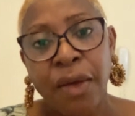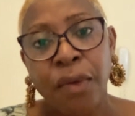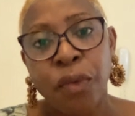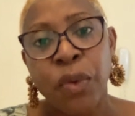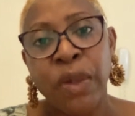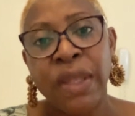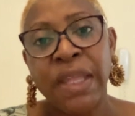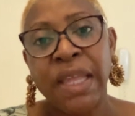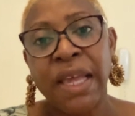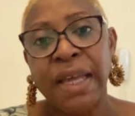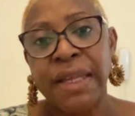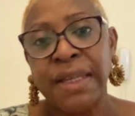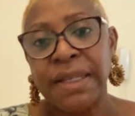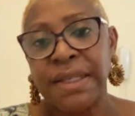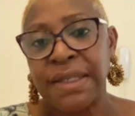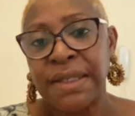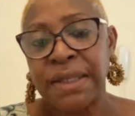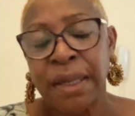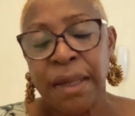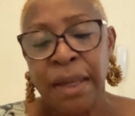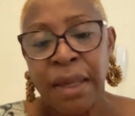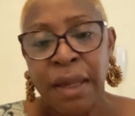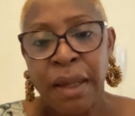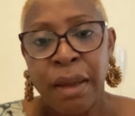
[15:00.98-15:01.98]
whether
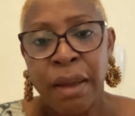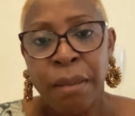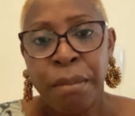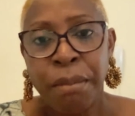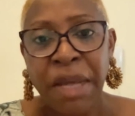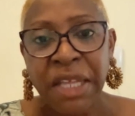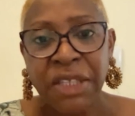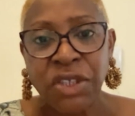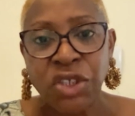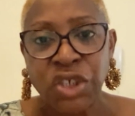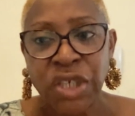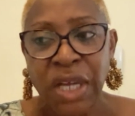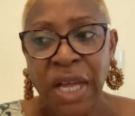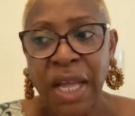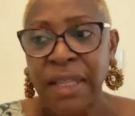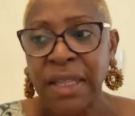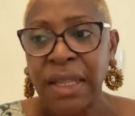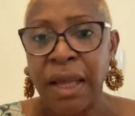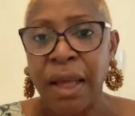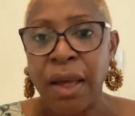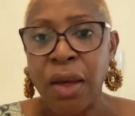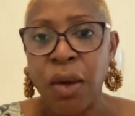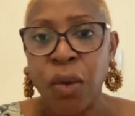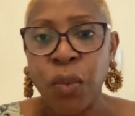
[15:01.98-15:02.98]
it's
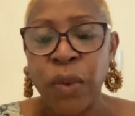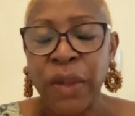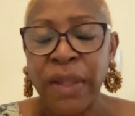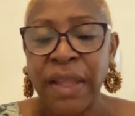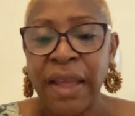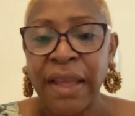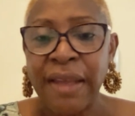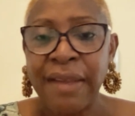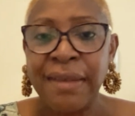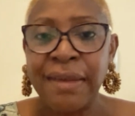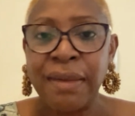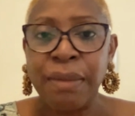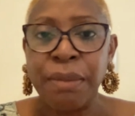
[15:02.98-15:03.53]
bachata, whether it's